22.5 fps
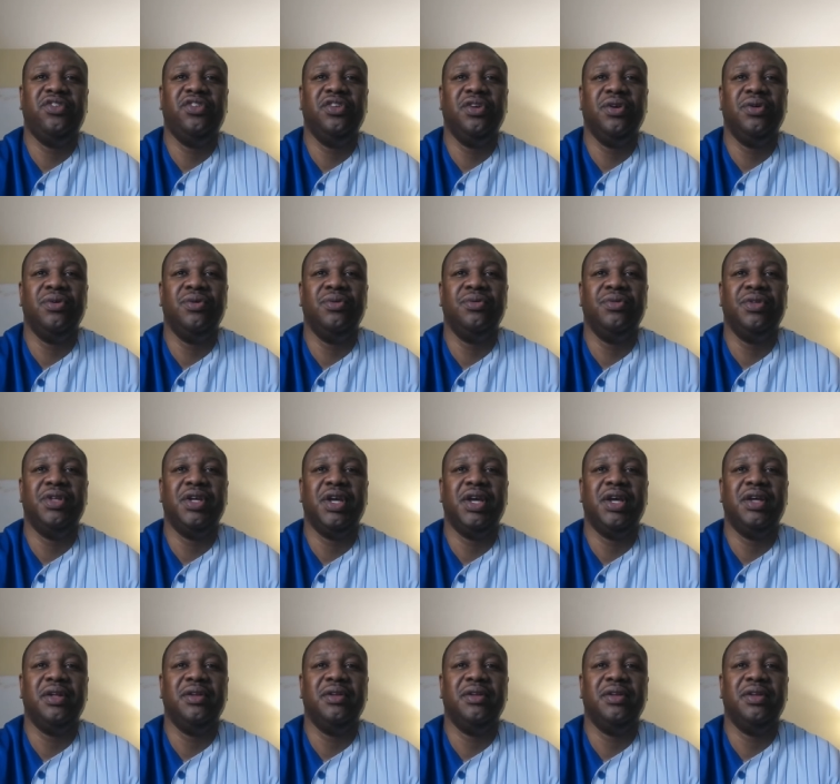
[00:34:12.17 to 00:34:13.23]
showed
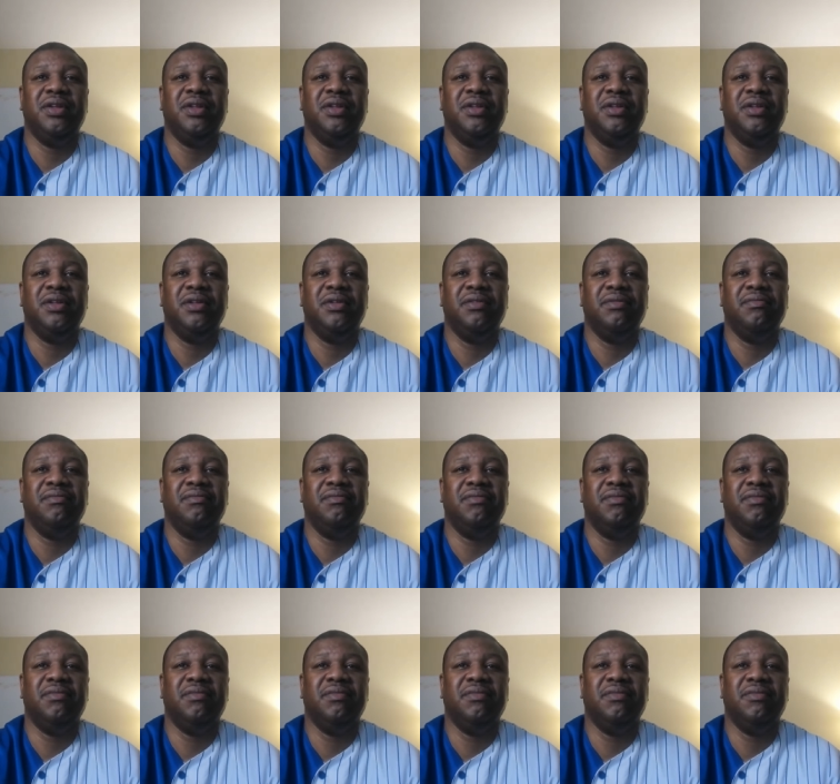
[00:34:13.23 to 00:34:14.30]
that
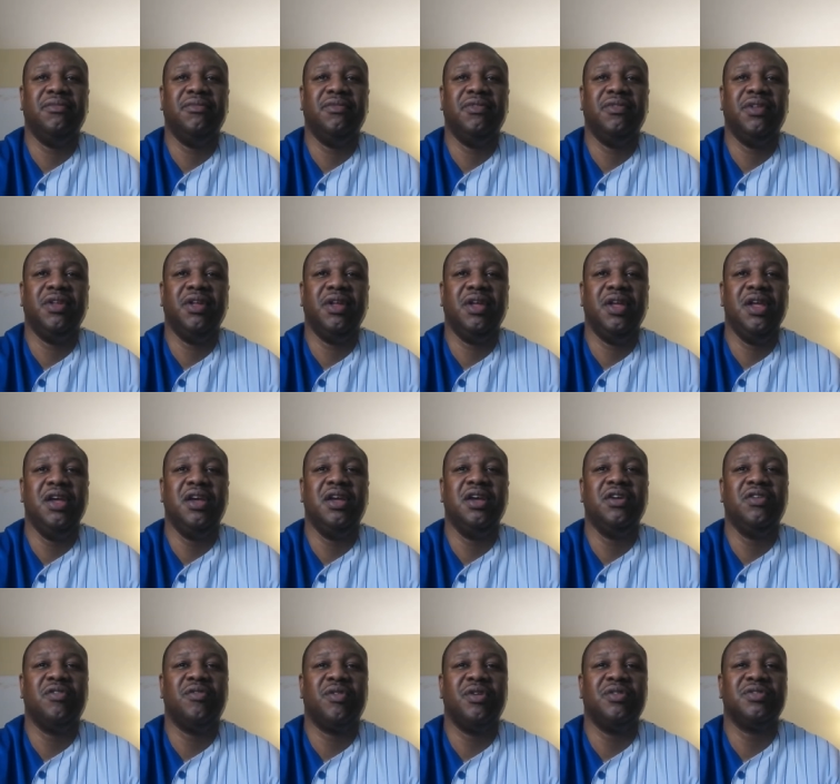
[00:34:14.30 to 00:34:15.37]
he
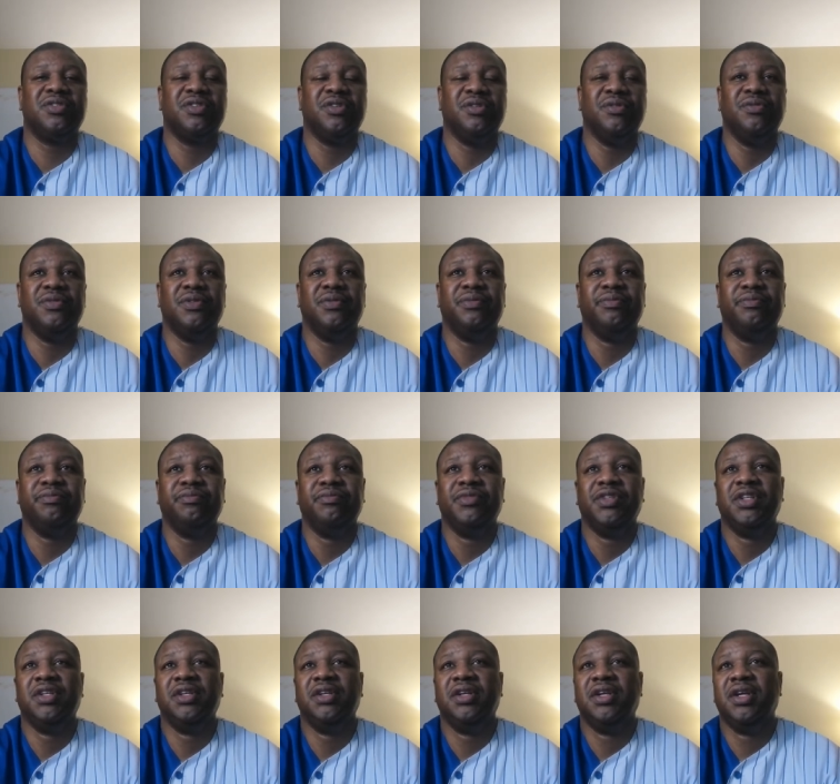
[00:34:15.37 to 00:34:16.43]
can cross over.
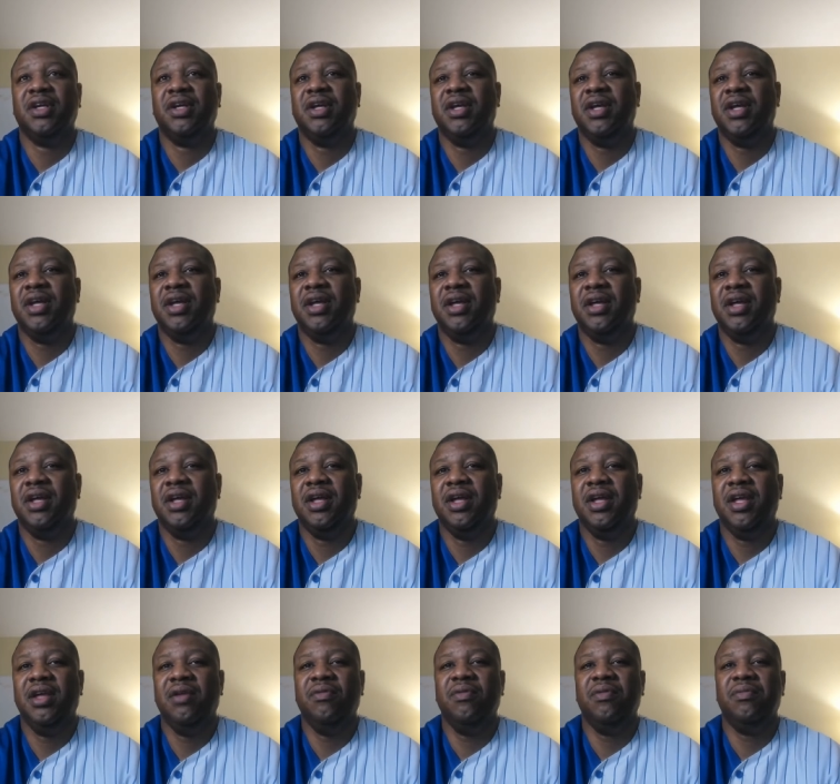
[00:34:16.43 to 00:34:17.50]

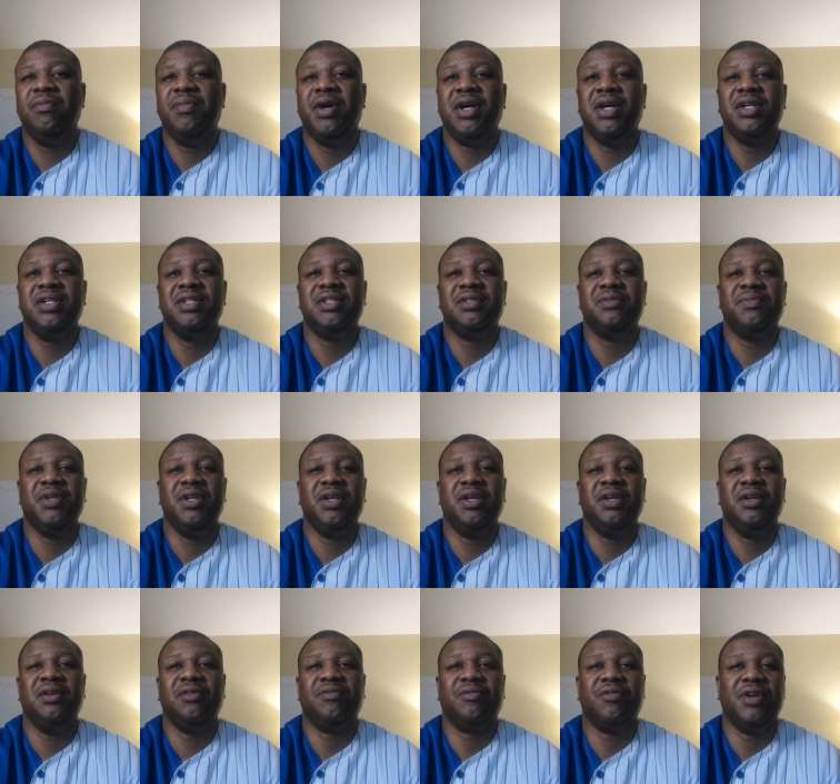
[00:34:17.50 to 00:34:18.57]
He reminds
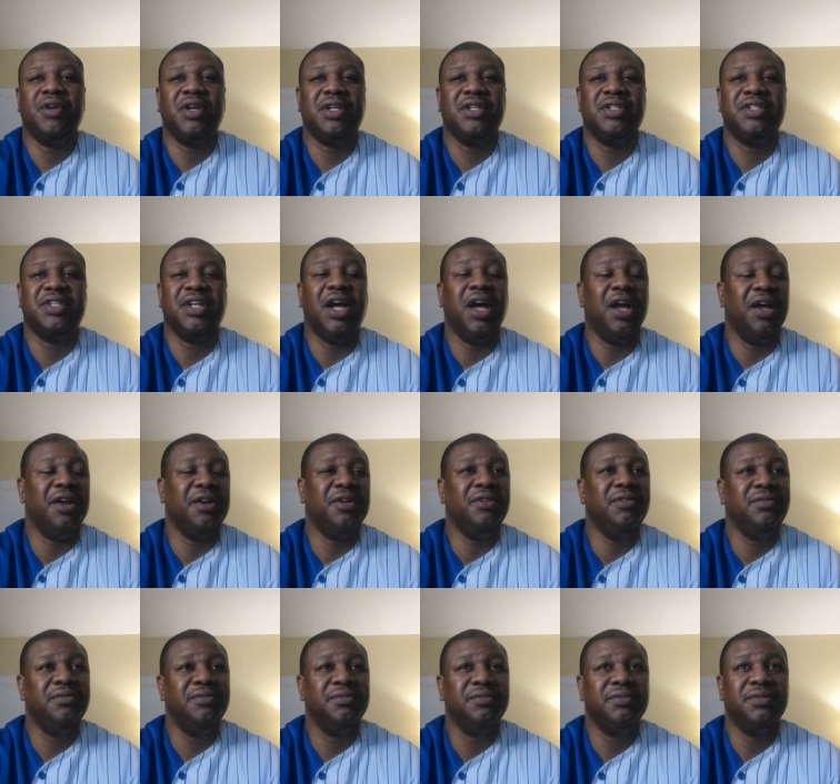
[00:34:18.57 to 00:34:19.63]
me of Rick
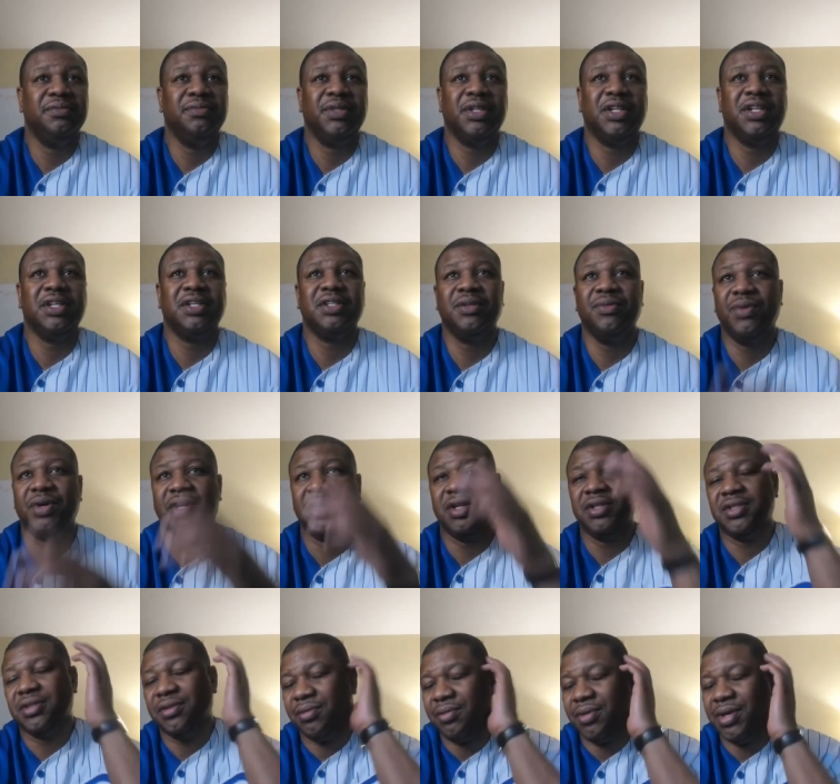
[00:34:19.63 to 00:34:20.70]
Steiner because he
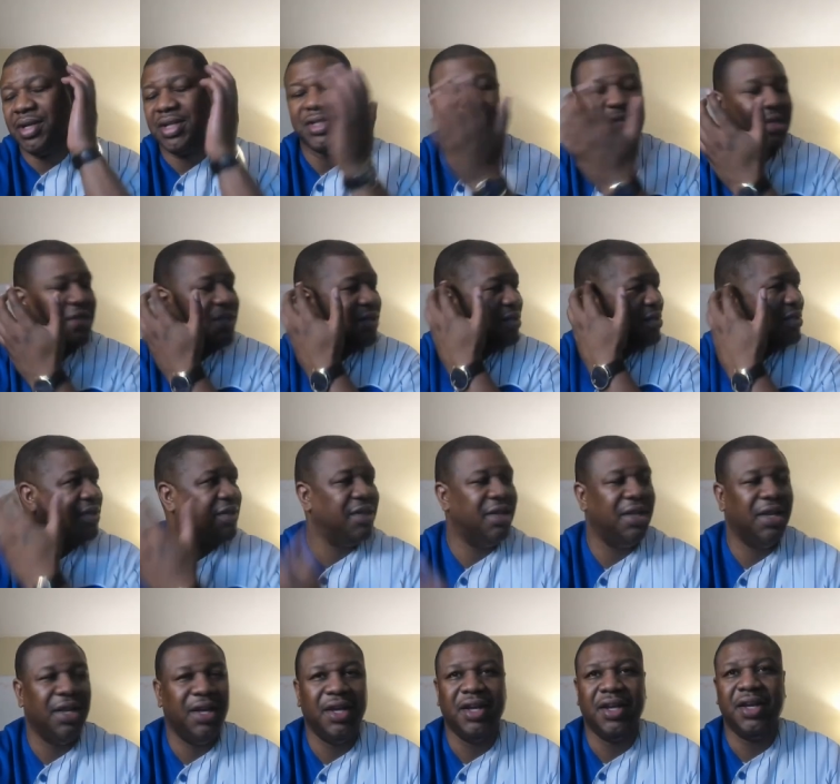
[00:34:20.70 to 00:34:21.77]
wears the wrestling
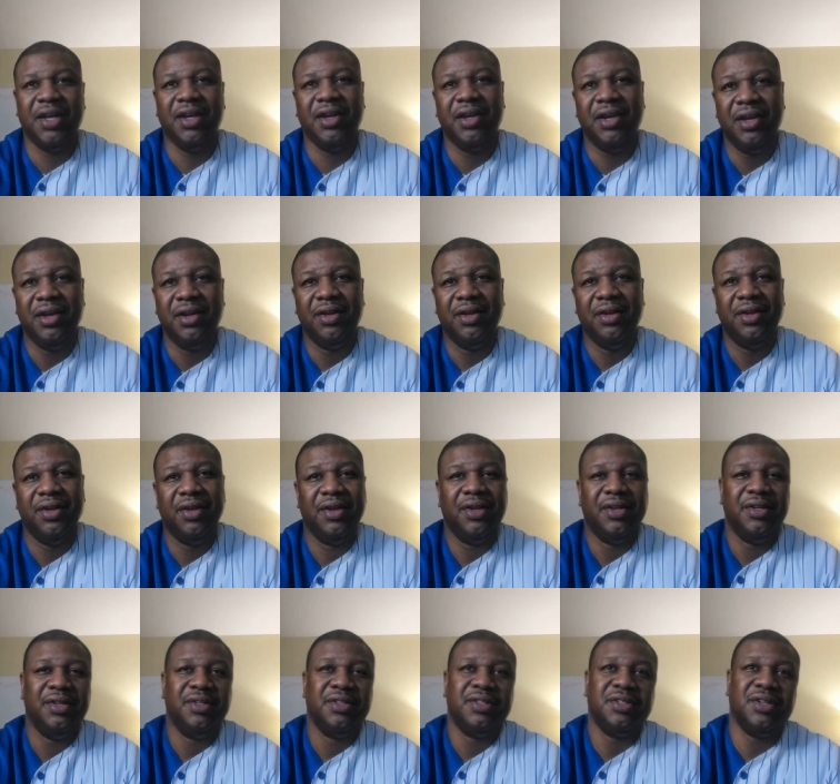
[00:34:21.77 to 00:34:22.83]
headgear.
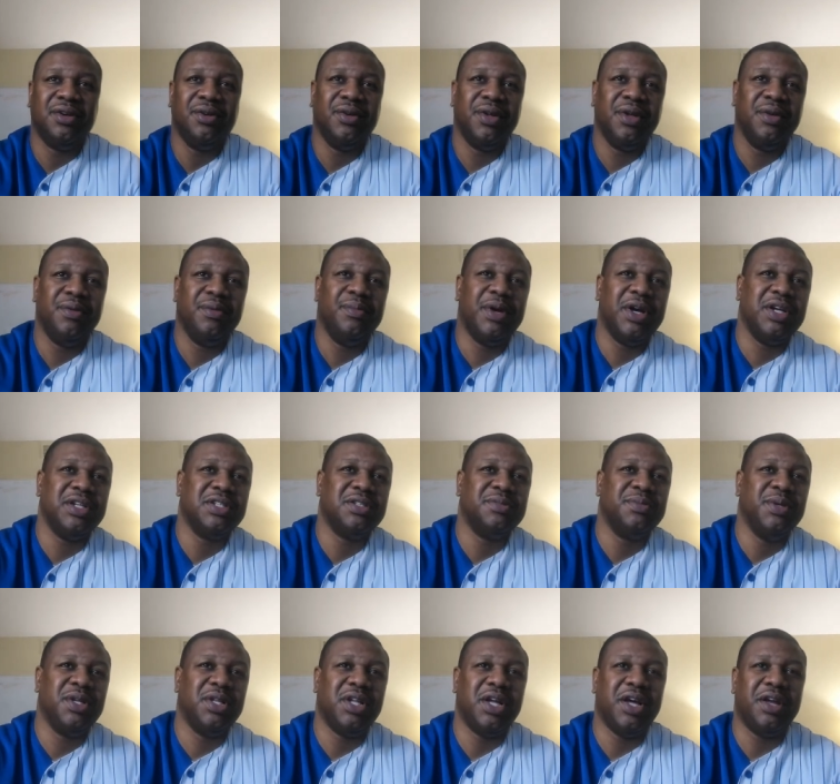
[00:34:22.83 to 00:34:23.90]
So he reminds
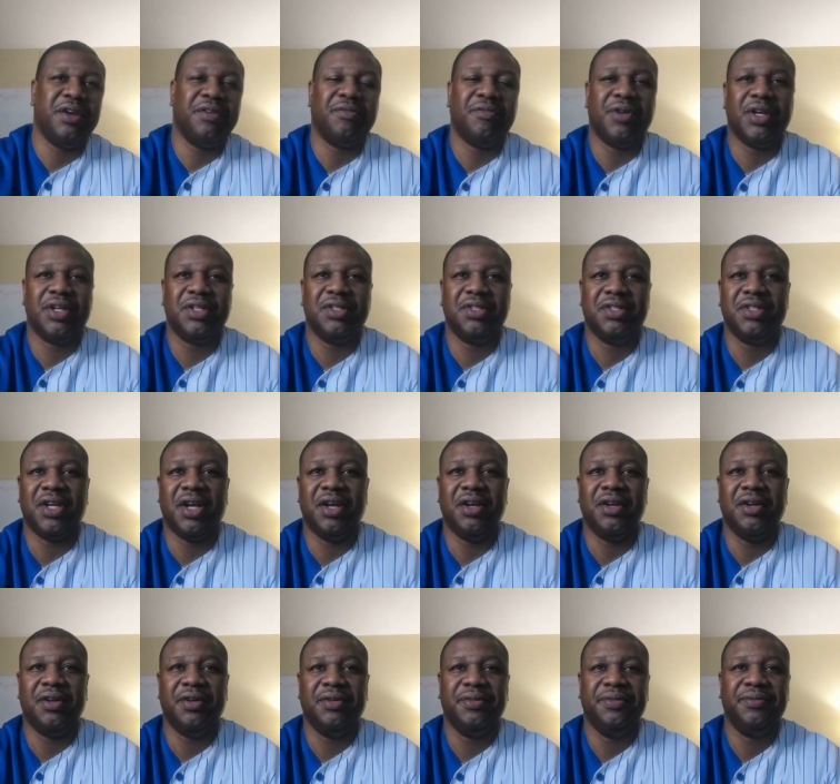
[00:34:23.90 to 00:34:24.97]
me a lot of Rick
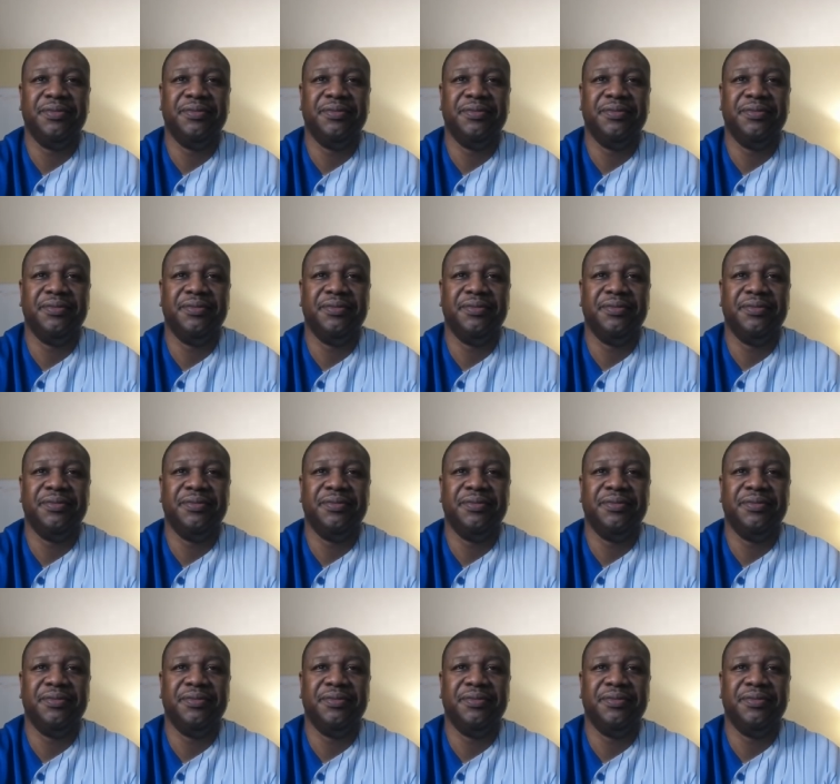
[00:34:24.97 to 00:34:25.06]
Steiner.